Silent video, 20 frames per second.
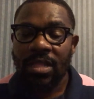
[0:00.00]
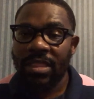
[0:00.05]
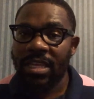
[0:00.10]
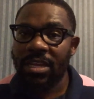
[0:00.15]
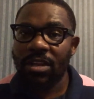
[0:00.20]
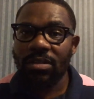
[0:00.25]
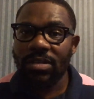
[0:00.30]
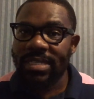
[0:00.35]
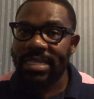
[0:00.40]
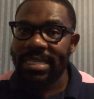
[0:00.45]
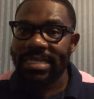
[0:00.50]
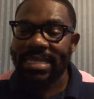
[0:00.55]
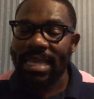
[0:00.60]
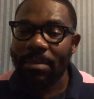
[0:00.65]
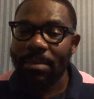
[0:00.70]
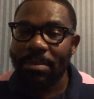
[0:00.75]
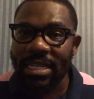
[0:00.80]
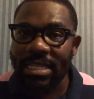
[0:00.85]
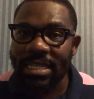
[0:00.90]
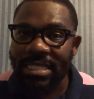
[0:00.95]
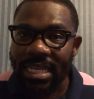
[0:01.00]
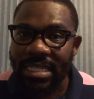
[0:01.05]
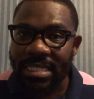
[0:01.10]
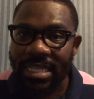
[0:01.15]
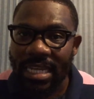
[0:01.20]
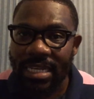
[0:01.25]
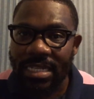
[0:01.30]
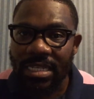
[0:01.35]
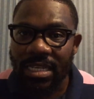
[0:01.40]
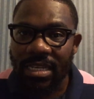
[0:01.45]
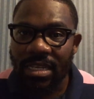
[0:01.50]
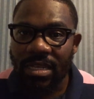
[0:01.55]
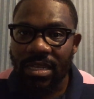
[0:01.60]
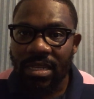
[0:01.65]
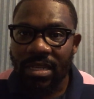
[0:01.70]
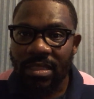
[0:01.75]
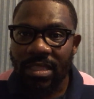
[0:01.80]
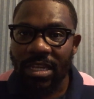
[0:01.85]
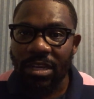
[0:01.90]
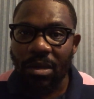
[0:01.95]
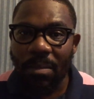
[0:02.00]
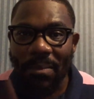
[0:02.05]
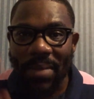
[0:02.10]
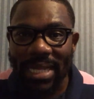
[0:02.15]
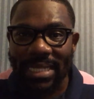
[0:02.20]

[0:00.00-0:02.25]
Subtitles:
They're not disabilitated, they're not